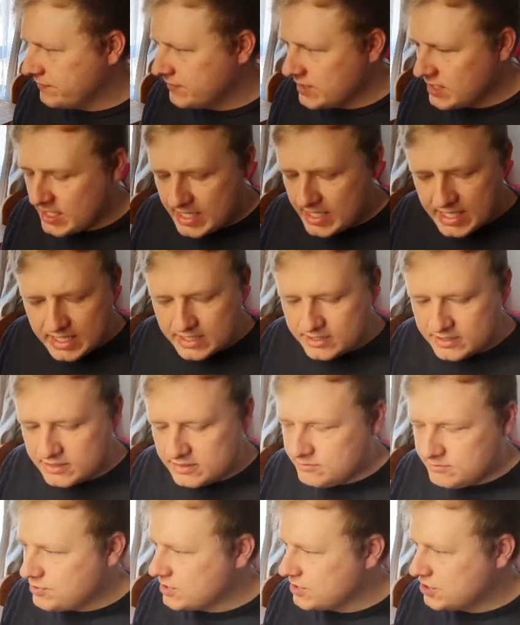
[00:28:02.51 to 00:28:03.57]

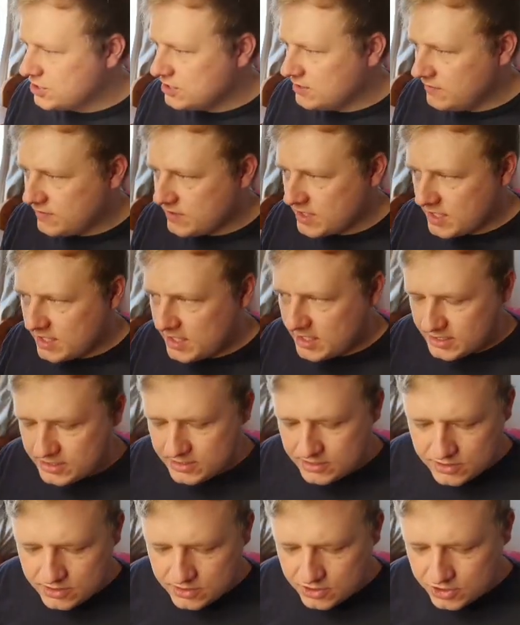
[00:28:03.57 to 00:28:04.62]
and go shift A,
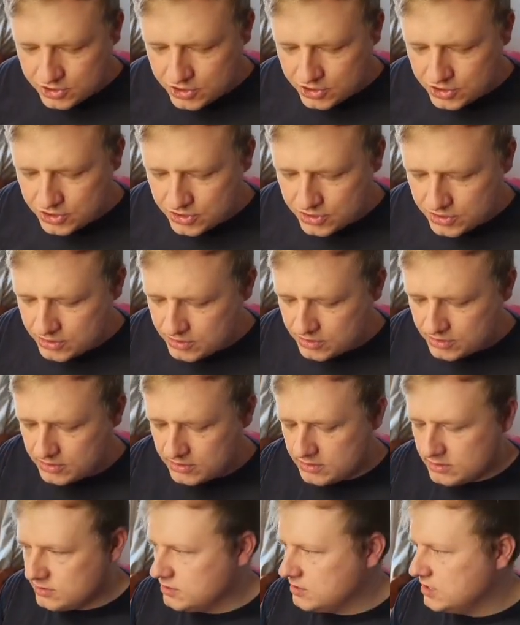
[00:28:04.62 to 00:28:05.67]
search
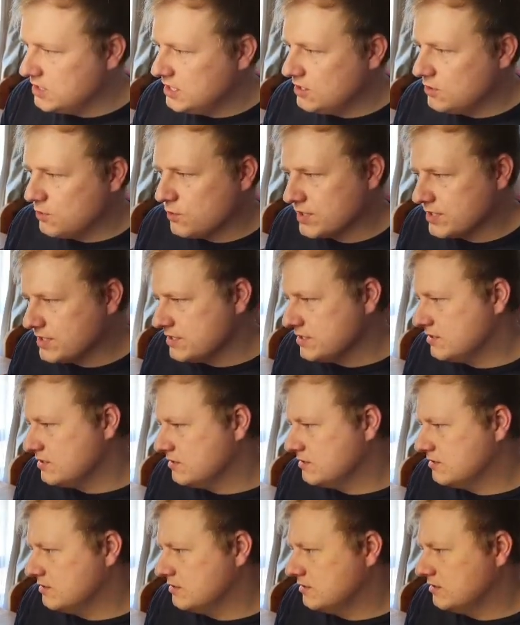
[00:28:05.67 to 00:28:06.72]
denoise.
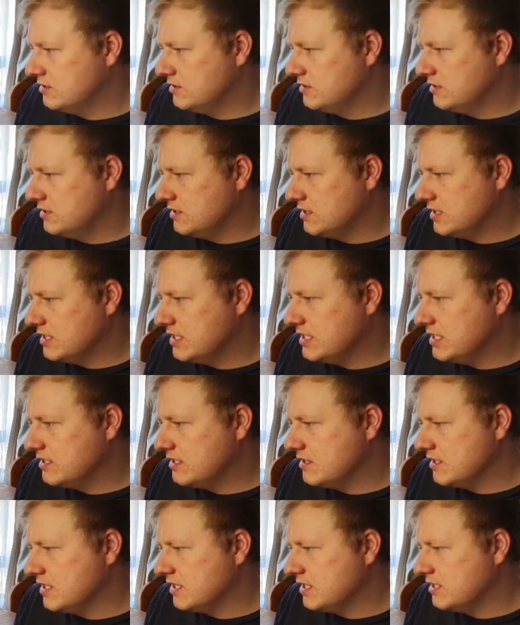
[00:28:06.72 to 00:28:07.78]
Click
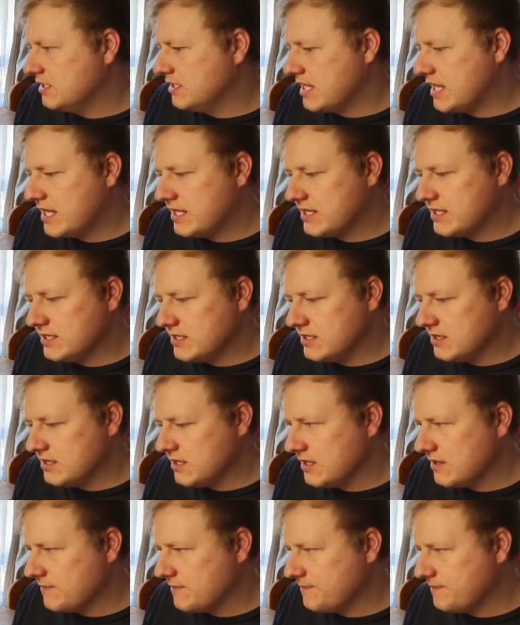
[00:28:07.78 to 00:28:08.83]
there, add it in
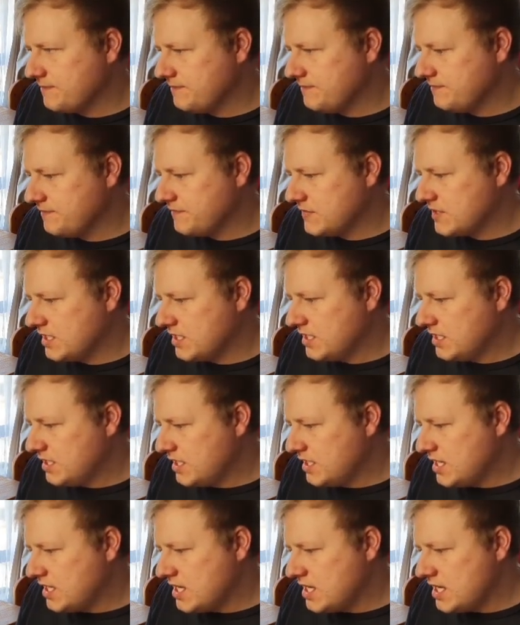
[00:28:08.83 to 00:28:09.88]
there,
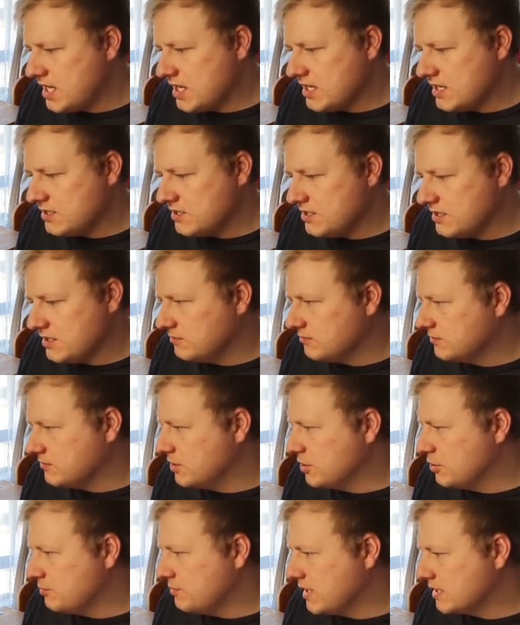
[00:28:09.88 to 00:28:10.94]
and
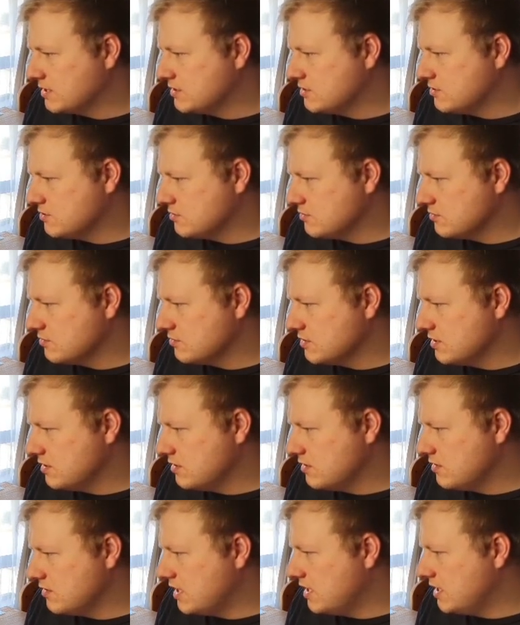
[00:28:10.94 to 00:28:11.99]
go back to
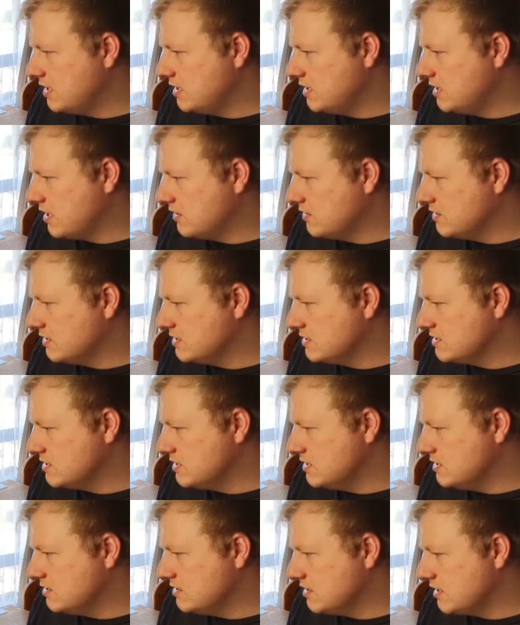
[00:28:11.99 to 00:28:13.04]
here, and now you can
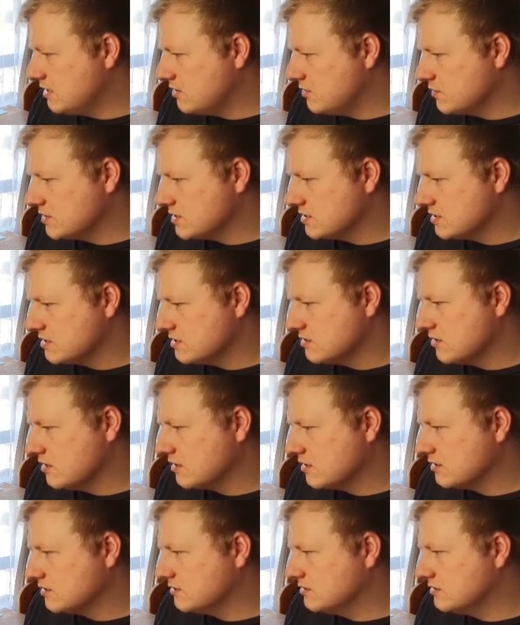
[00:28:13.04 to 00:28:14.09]
see that noise is
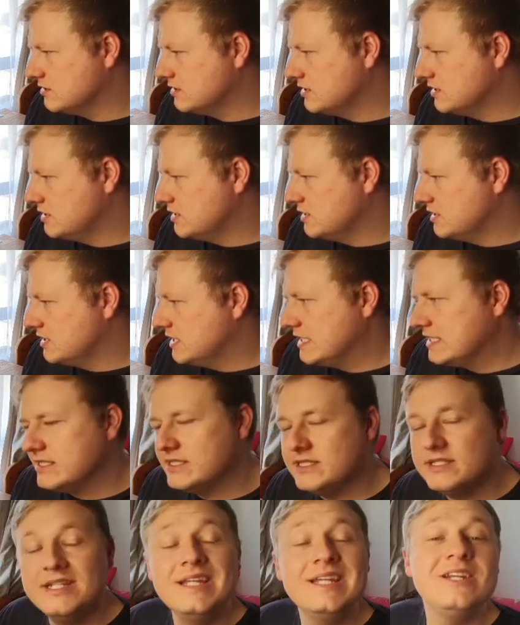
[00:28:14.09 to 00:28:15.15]
gone. It
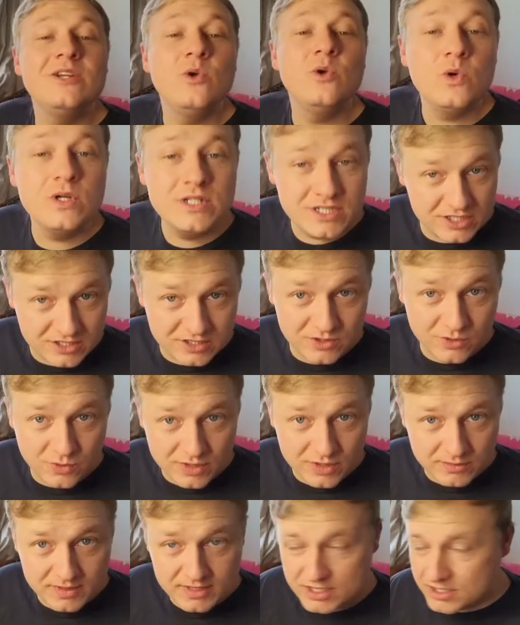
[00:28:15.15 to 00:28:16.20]
denoised your
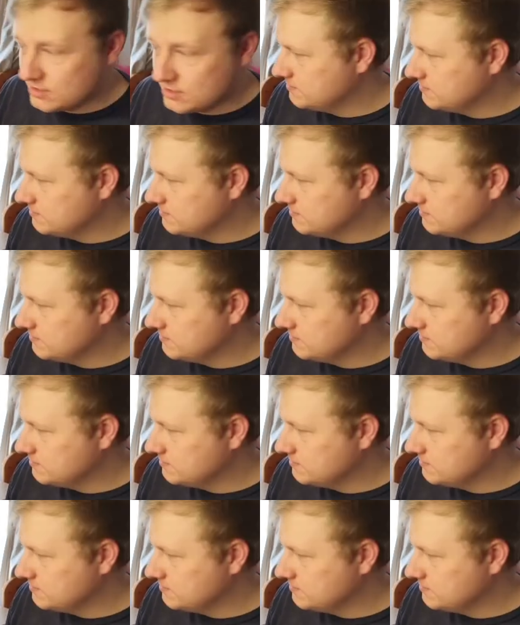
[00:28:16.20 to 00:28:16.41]
image.